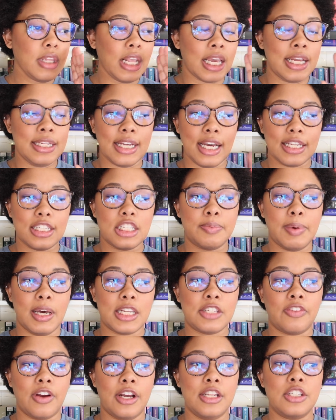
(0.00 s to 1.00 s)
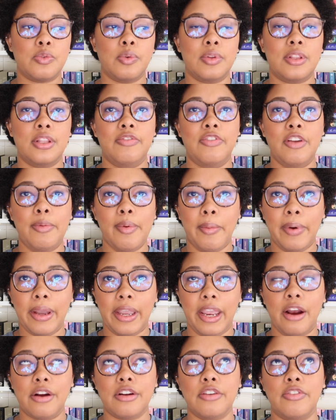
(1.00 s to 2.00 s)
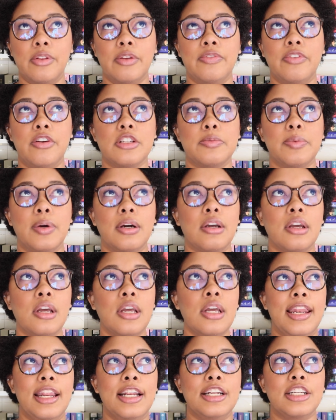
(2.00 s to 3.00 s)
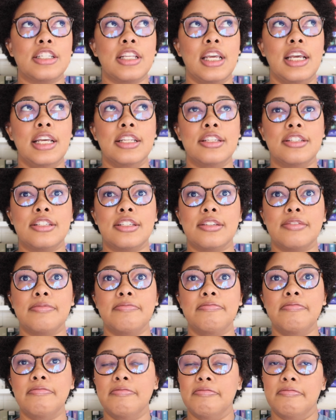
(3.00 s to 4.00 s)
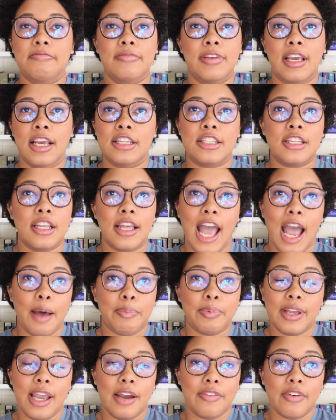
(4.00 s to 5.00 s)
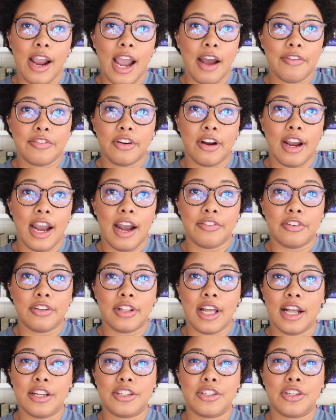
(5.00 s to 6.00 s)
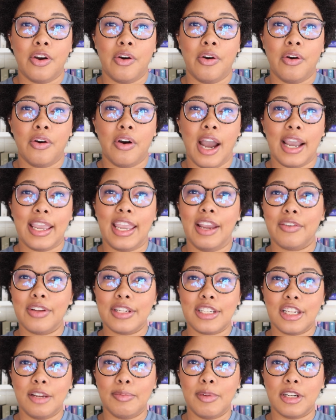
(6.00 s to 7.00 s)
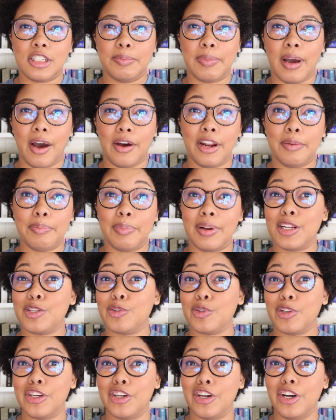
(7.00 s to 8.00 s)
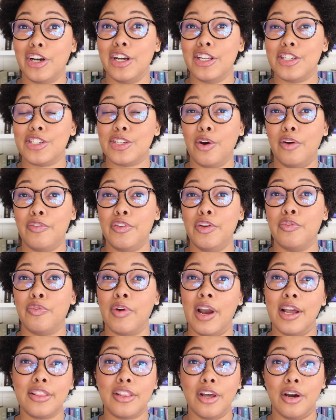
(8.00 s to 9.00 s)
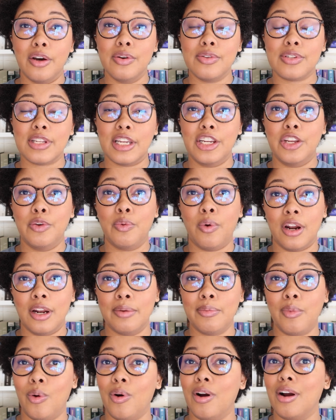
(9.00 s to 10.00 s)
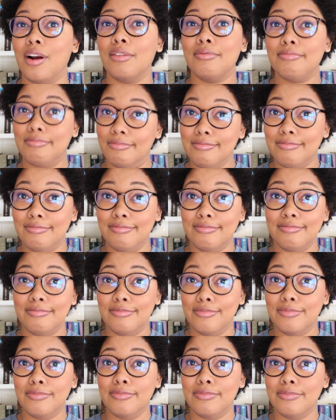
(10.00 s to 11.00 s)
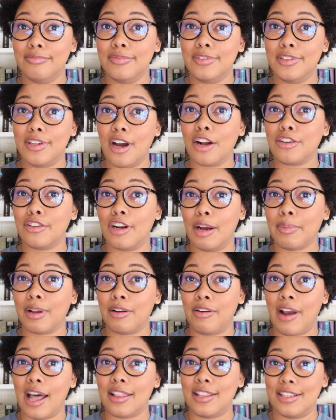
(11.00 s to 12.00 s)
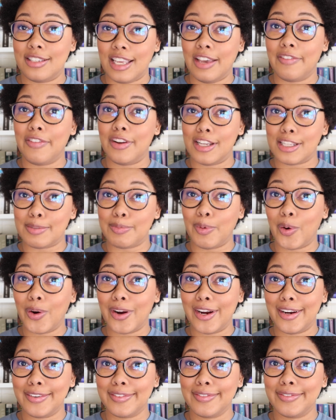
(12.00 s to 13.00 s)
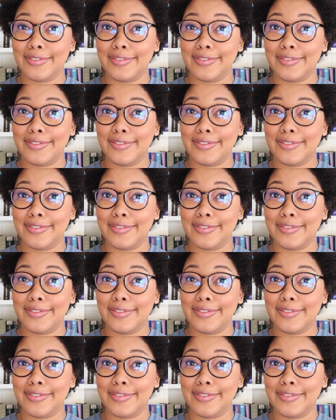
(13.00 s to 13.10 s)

And Tess is best friends with the female main character from the first book. And it just is, it's a happily ever after that. So I can't really tell you much about it, but it's really good. So if you've read those and you wanted more, Dr. Emily Rath has given us more.